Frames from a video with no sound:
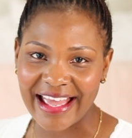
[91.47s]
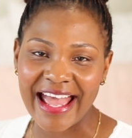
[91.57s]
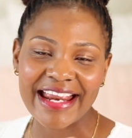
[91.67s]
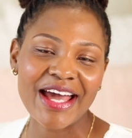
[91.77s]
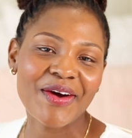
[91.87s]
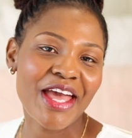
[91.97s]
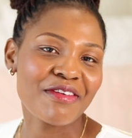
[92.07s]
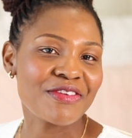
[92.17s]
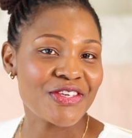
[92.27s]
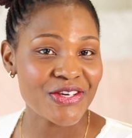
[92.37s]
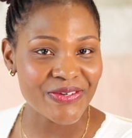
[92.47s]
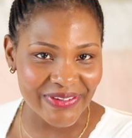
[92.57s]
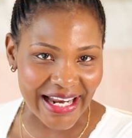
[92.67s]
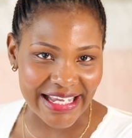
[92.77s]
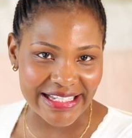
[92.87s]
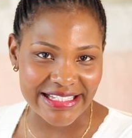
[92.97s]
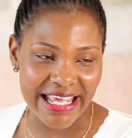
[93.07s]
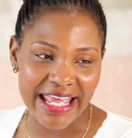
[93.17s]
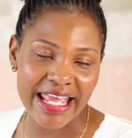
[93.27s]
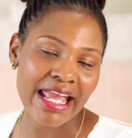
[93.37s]
I now have new
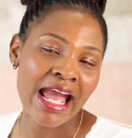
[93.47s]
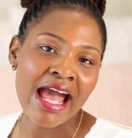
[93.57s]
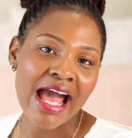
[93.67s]
lighting.